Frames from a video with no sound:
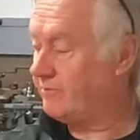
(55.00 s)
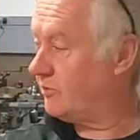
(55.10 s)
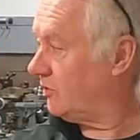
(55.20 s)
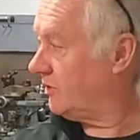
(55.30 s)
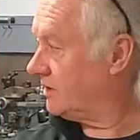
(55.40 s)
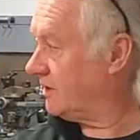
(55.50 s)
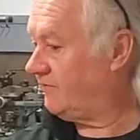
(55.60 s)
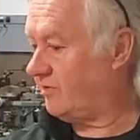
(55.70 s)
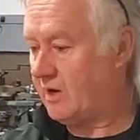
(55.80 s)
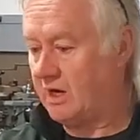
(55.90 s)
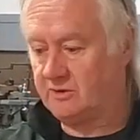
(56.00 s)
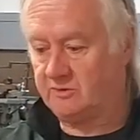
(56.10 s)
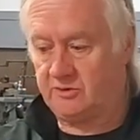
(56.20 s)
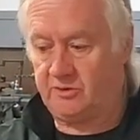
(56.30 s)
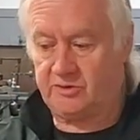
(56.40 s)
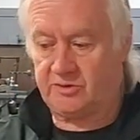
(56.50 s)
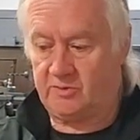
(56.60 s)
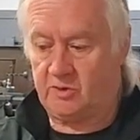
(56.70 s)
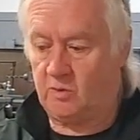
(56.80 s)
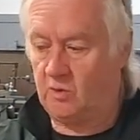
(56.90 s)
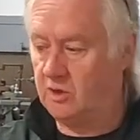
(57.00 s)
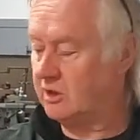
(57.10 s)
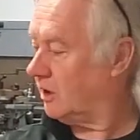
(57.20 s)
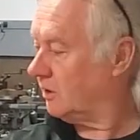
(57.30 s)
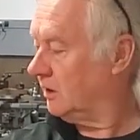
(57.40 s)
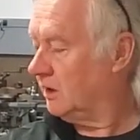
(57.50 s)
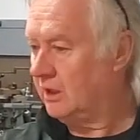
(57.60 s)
He brought this in for Michael to do some more work on.